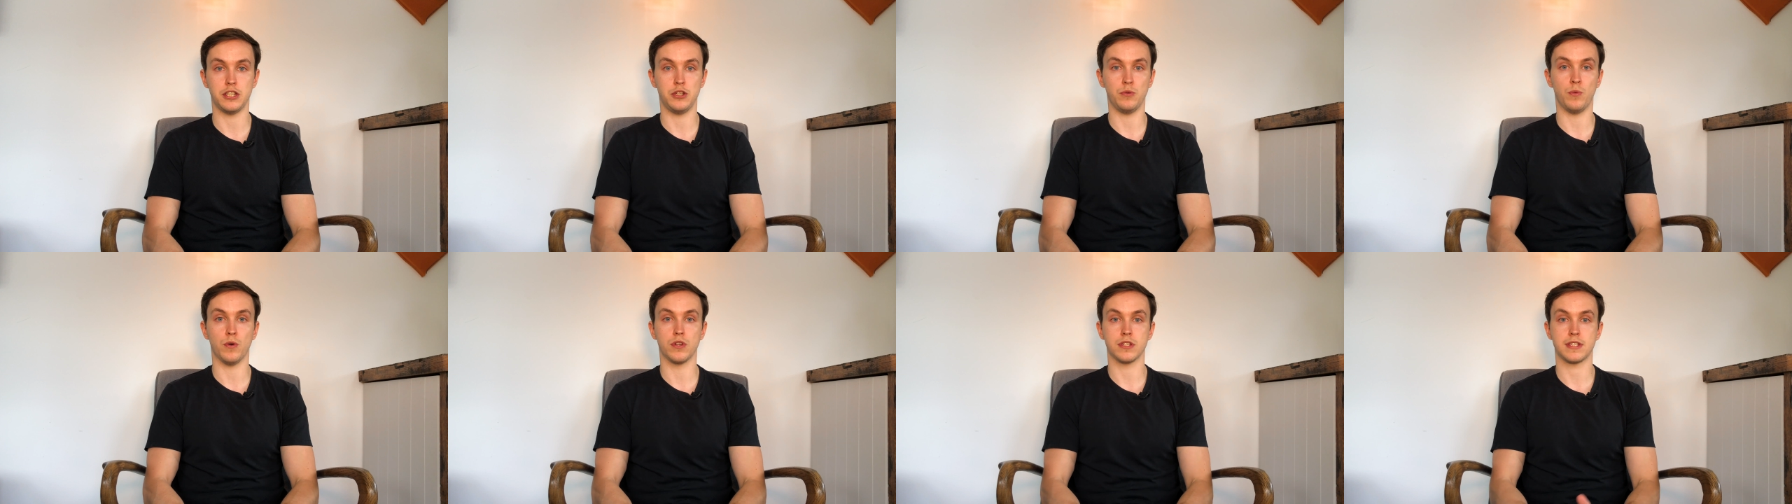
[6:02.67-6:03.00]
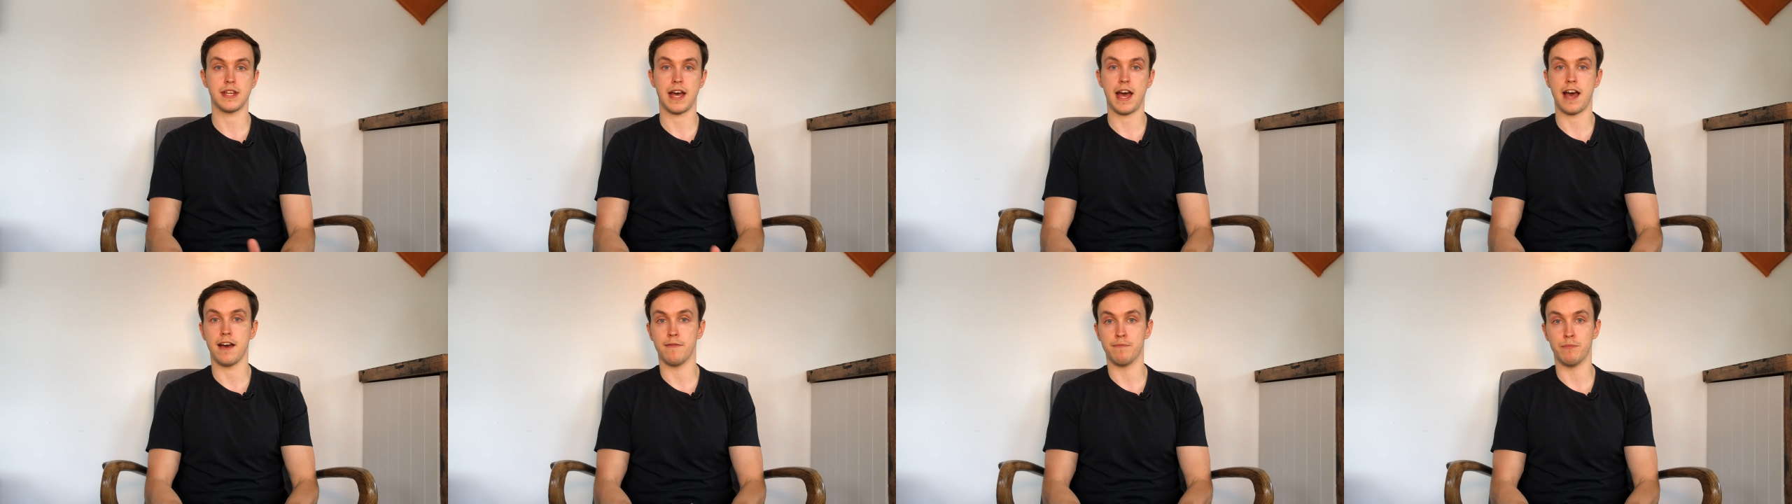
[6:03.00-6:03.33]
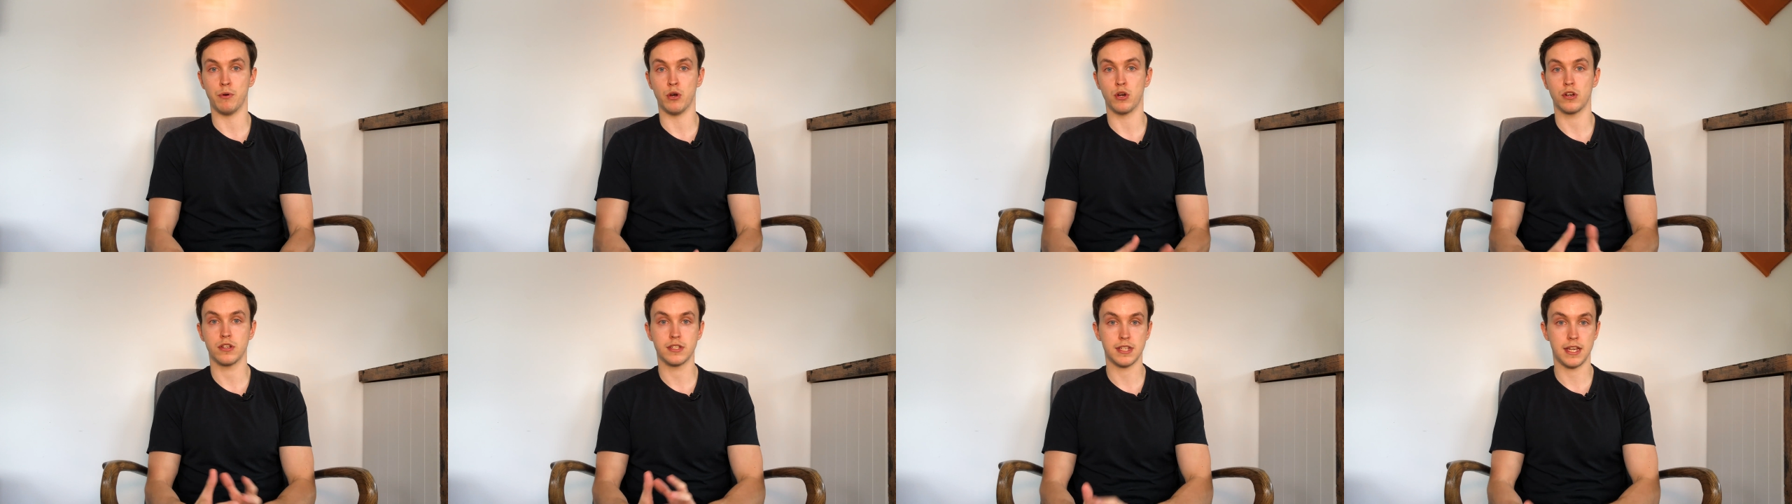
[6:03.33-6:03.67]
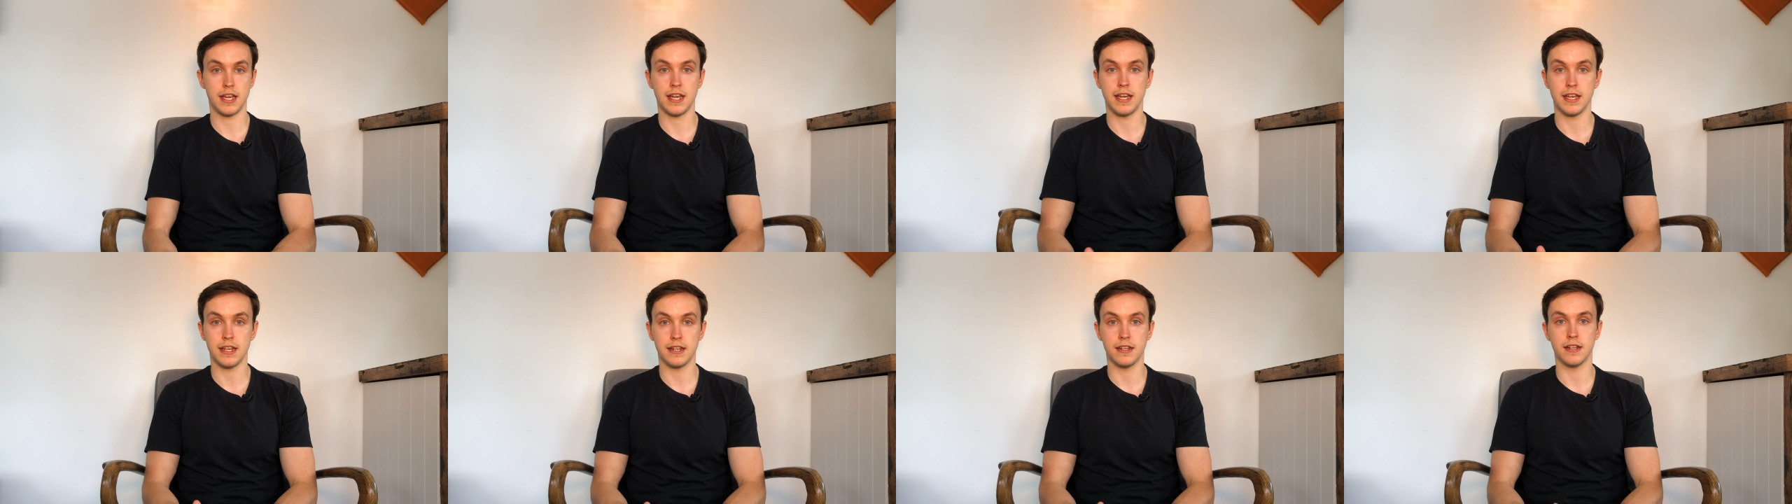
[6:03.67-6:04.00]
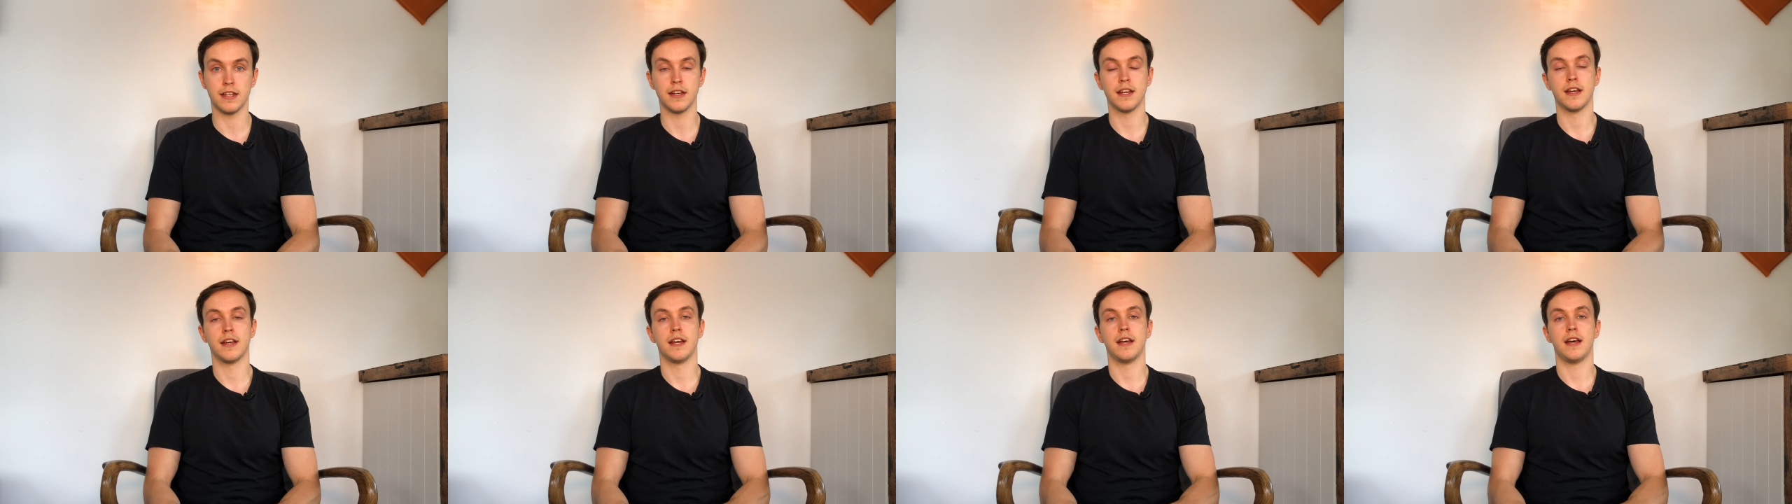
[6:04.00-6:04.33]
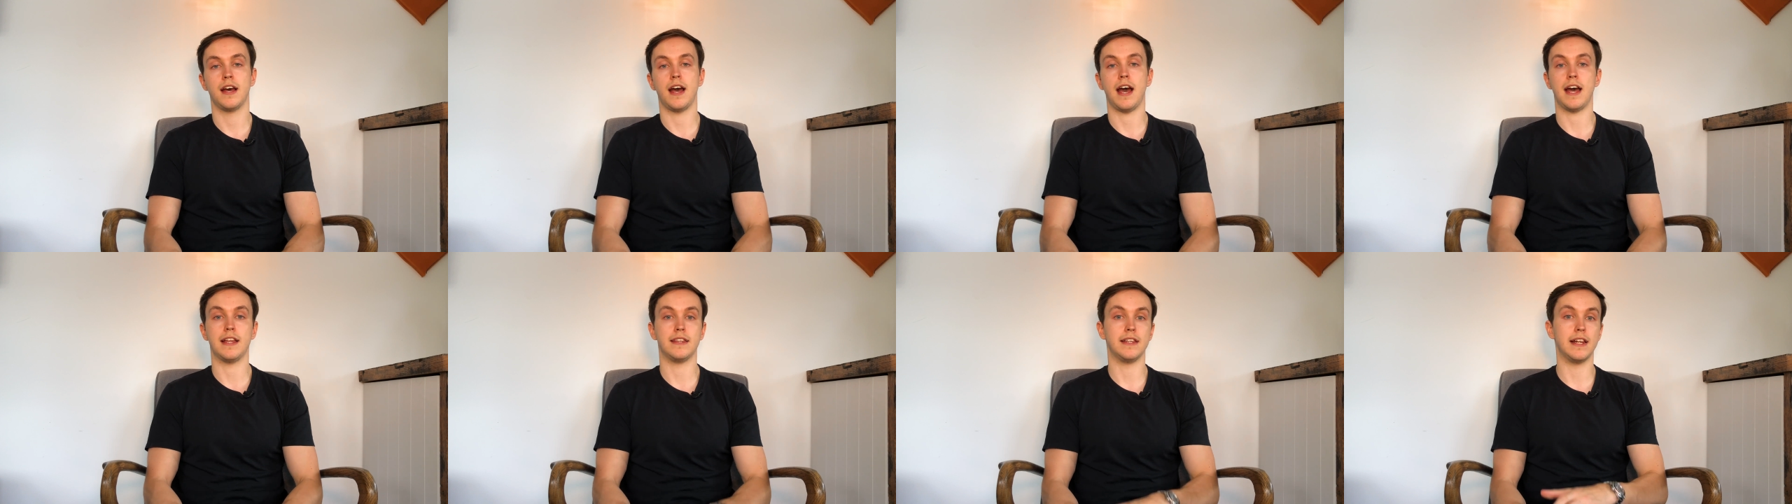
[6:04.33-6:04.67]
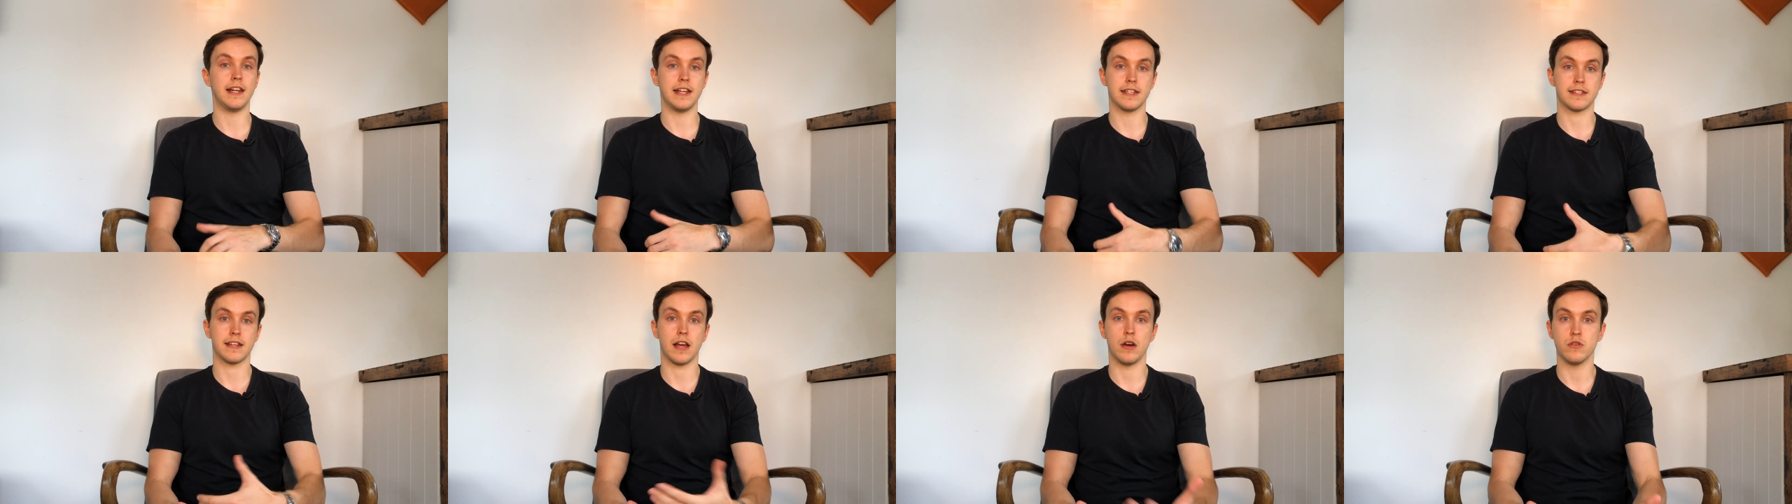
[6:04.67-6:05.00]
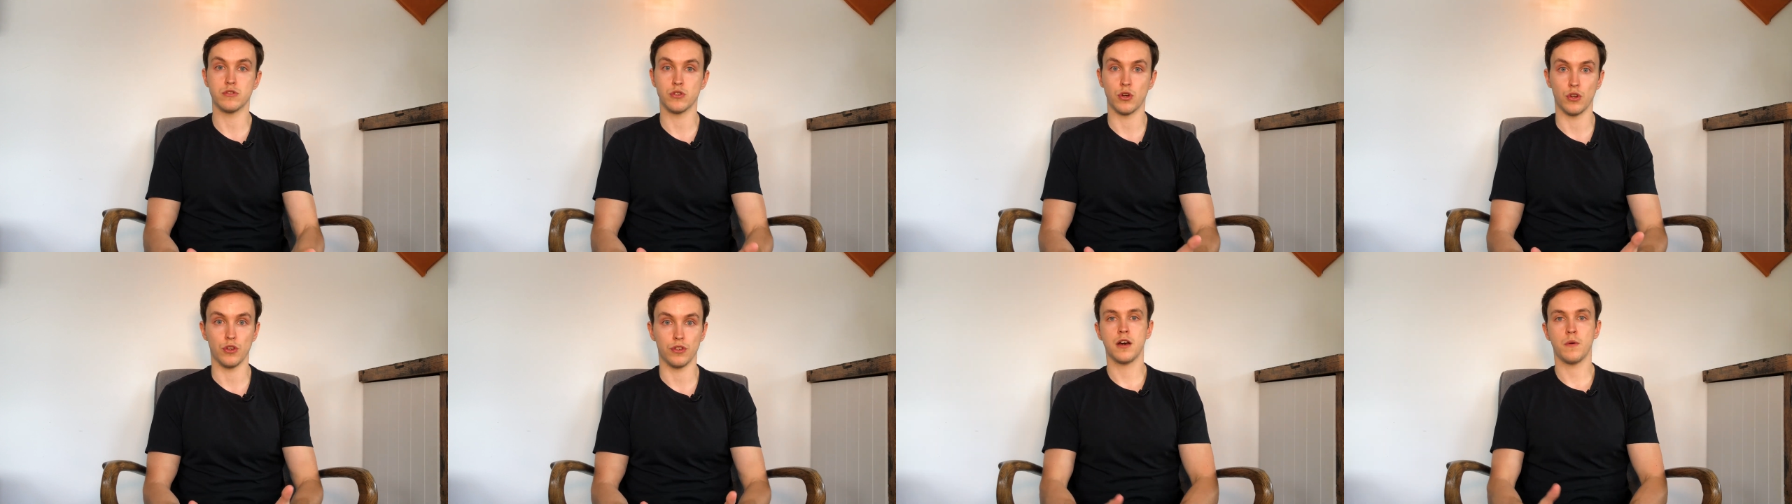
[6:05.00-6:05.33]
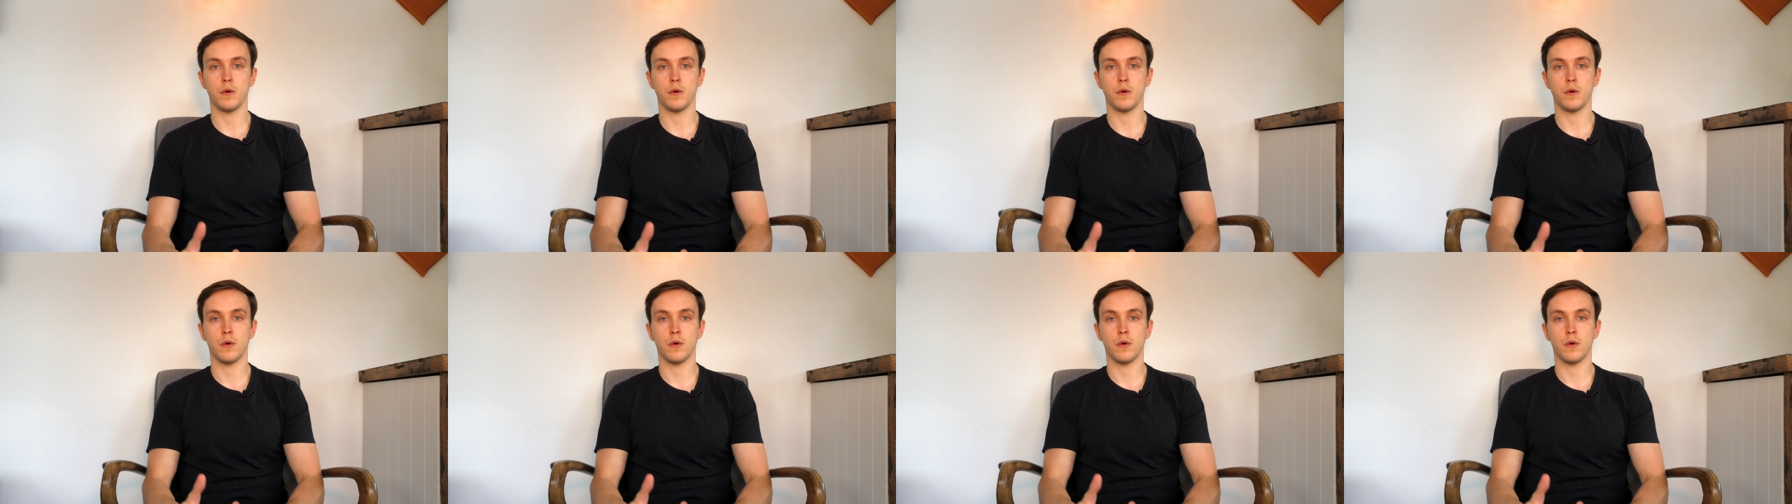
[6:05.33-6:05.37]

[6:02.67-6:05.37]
want to have booked in, and the list goes on.